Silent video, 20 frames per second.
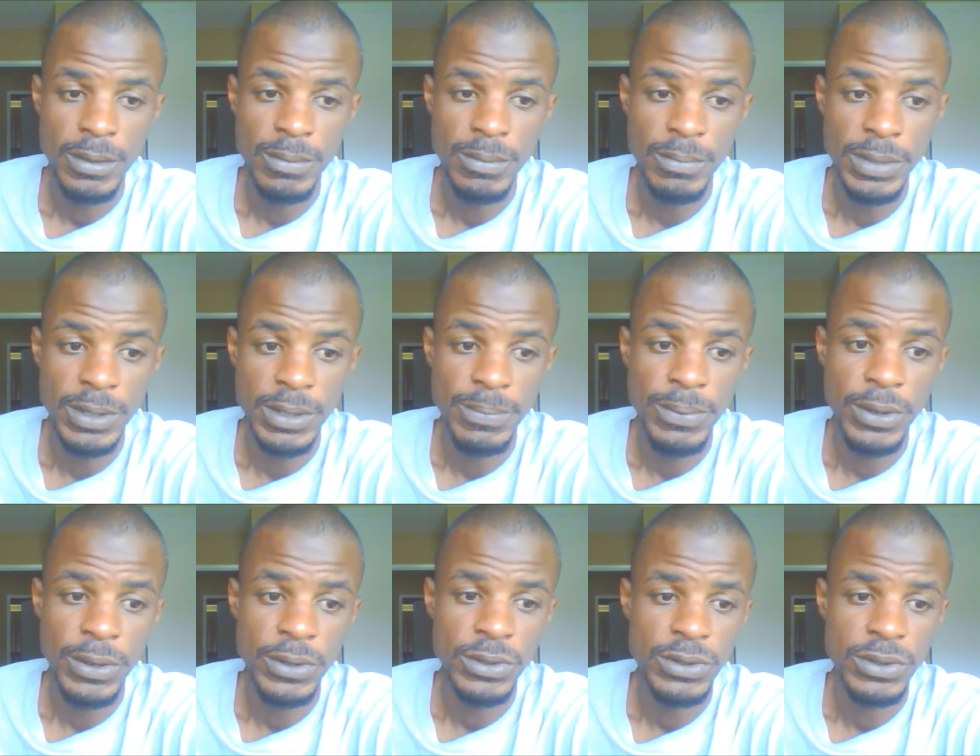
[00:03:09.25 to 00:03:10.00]
me
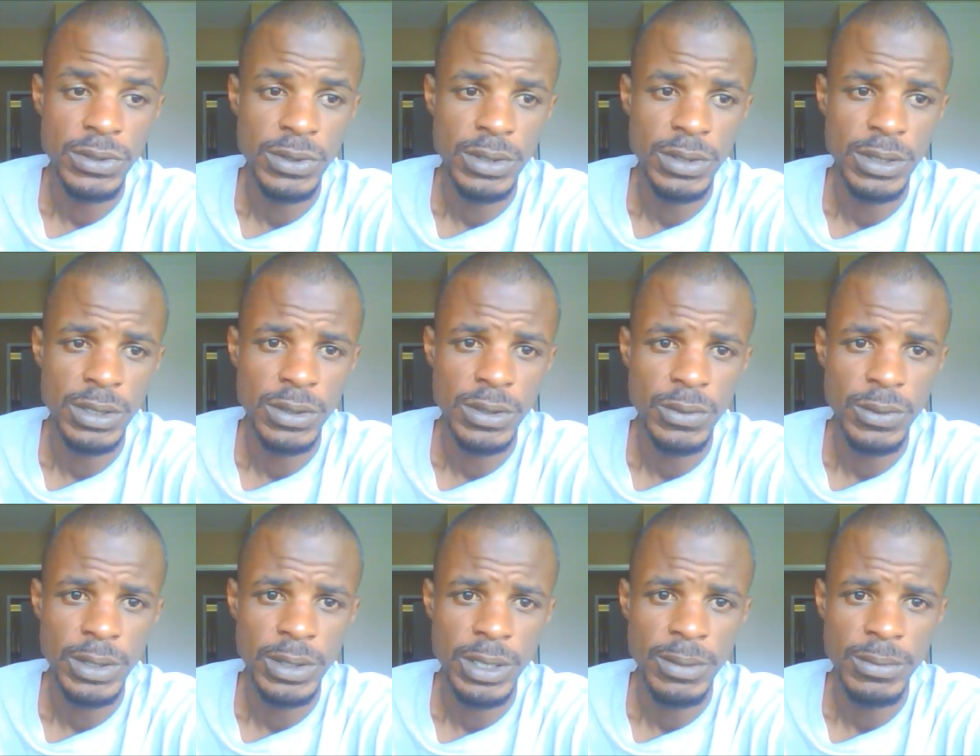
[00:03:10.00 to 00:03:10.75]
personally,
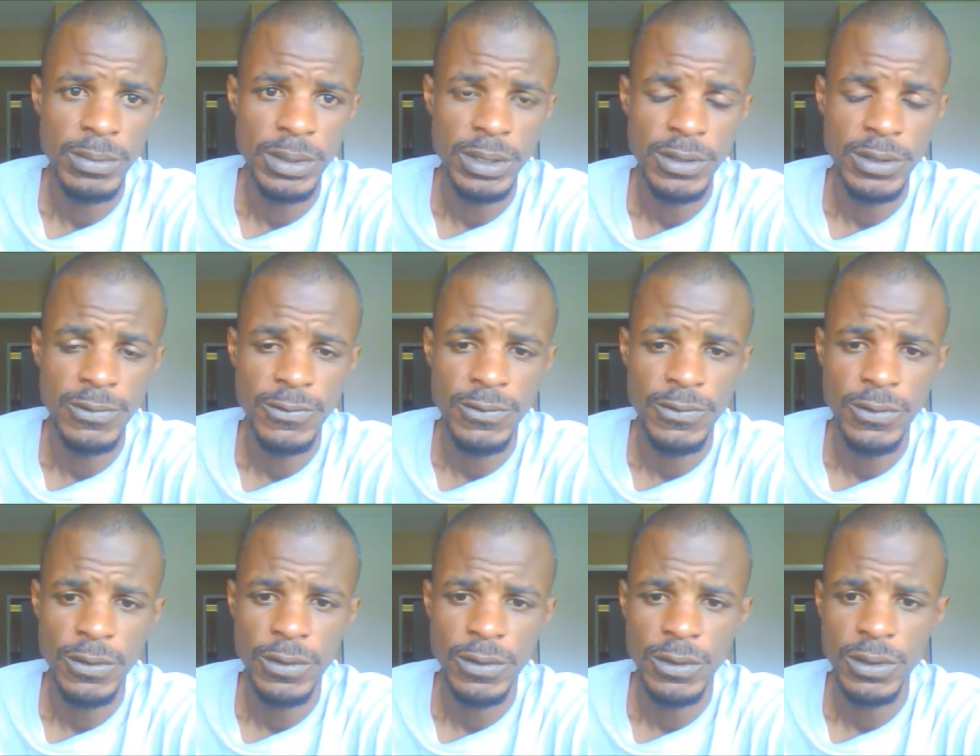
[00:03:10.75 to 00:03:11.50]
what I'm looking
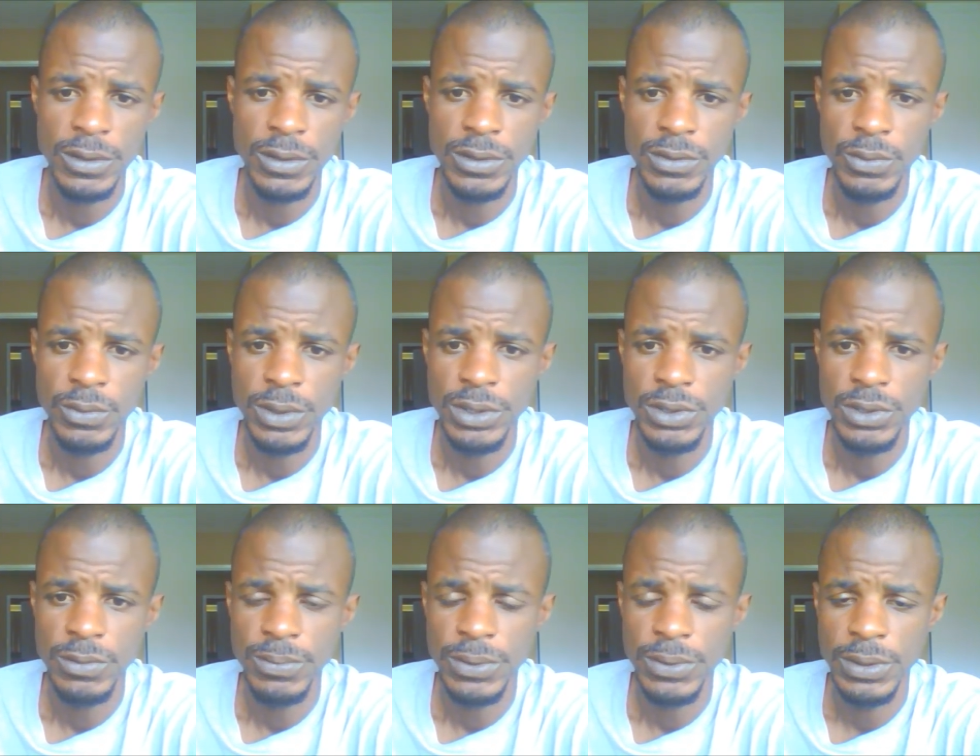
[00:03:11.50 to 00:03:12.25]
for is what
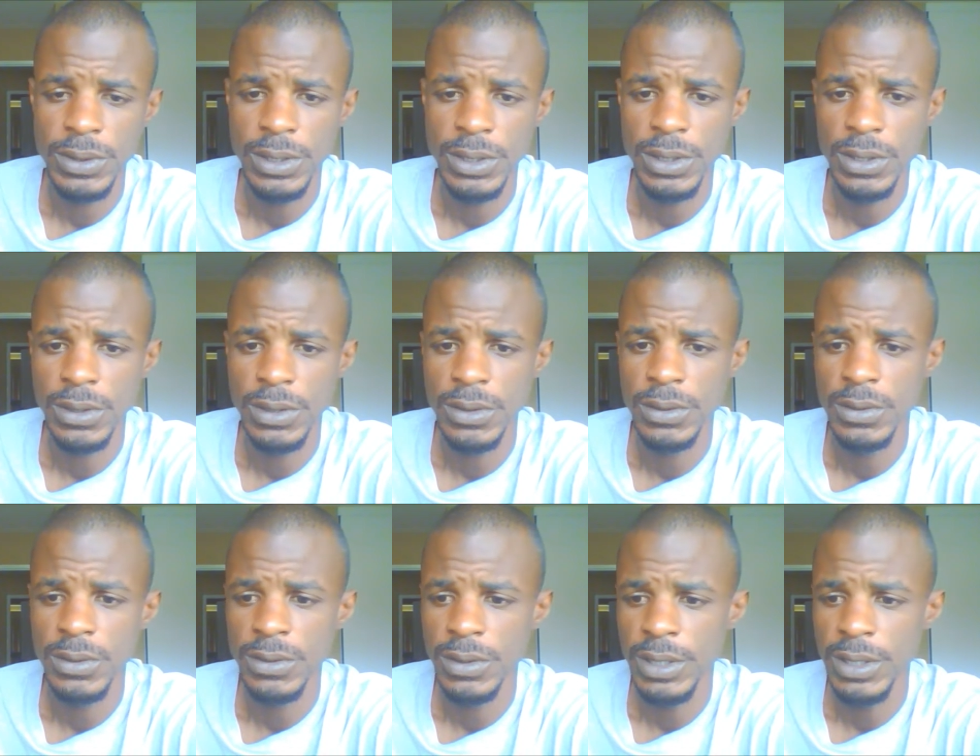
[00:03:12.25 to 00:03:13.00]
you put in.
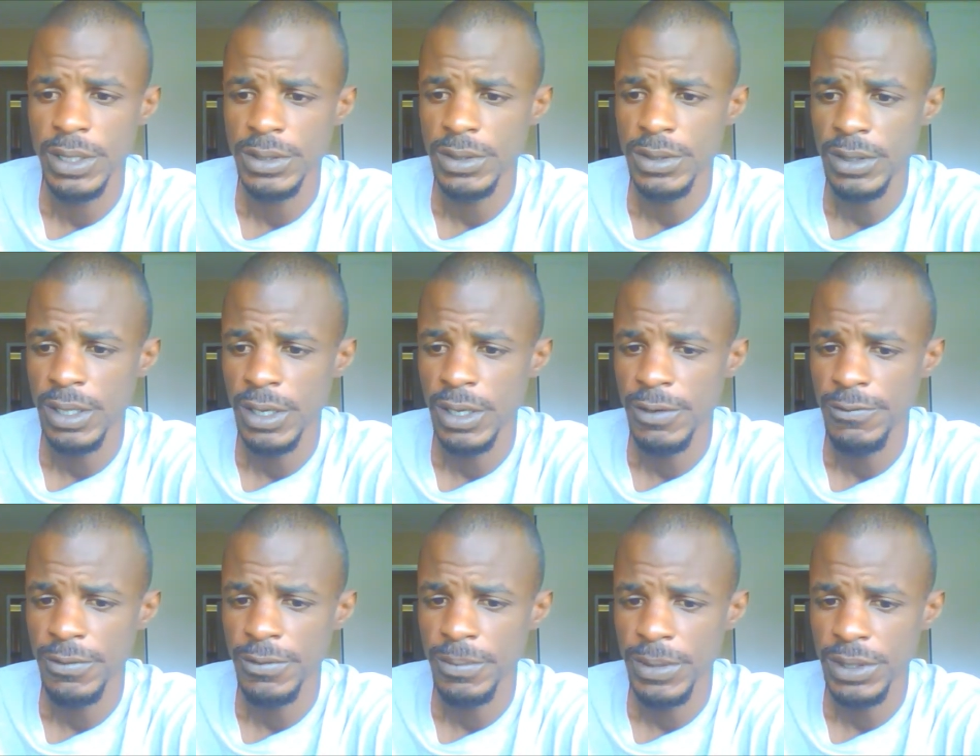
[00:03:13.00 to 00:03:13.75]
That's the
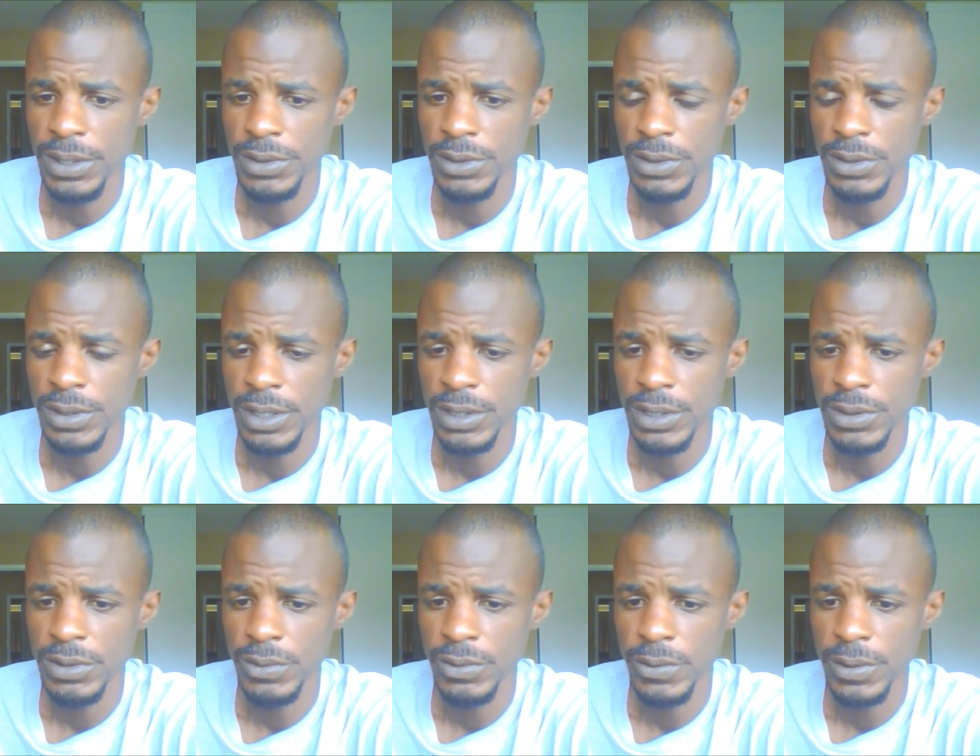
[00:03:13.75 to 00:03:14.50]
confirmation
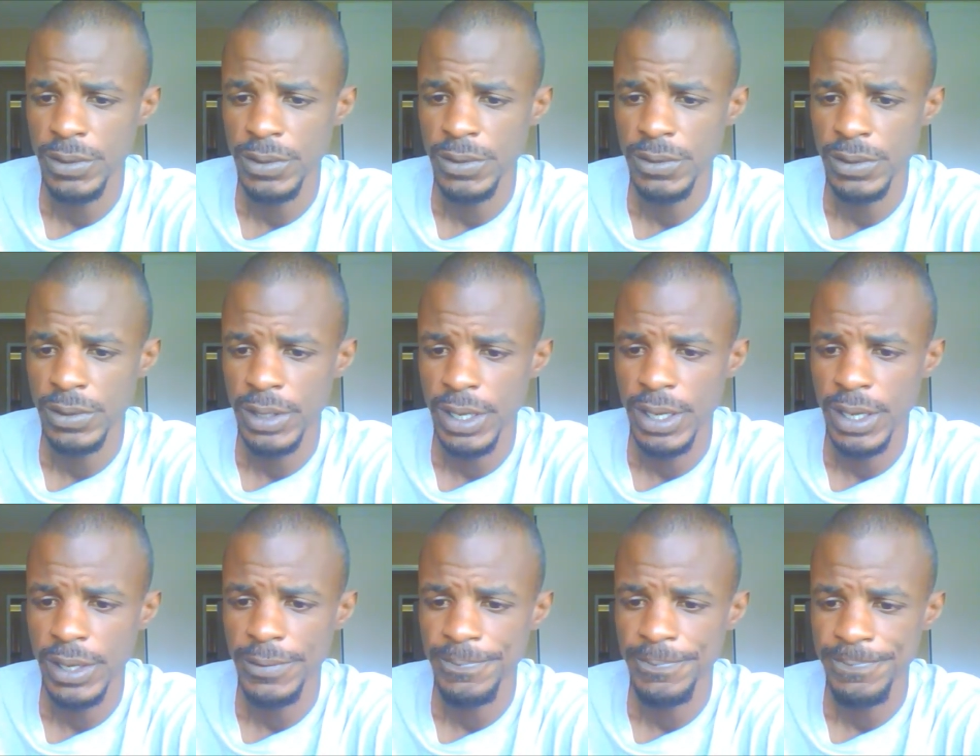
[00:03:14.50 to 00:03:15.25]
as to whether or
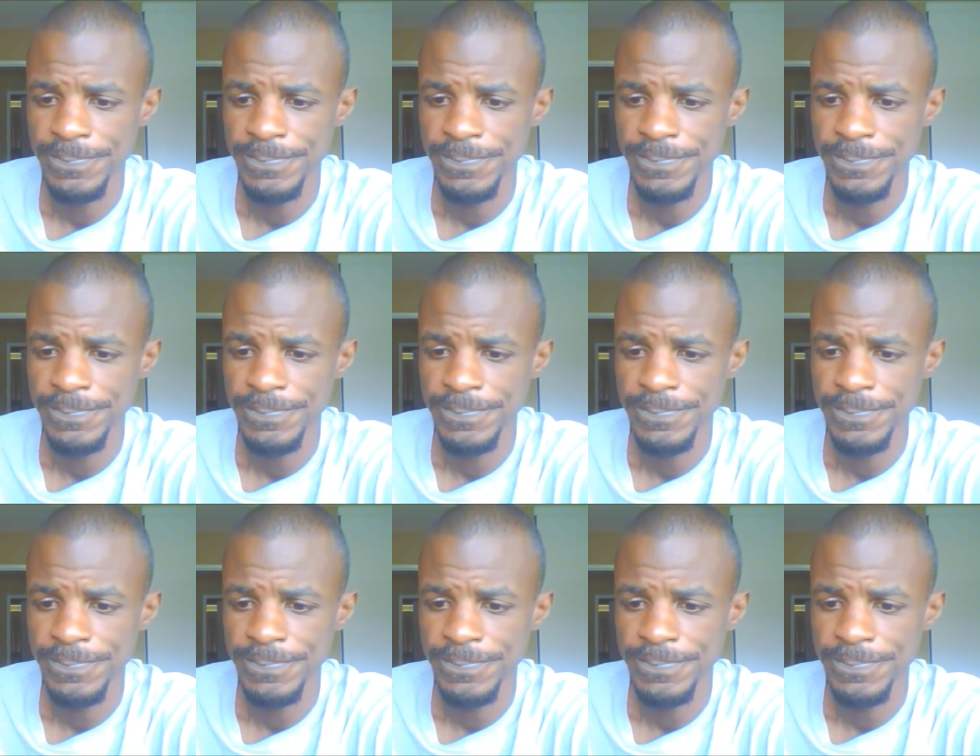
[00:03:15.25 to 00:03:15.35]
not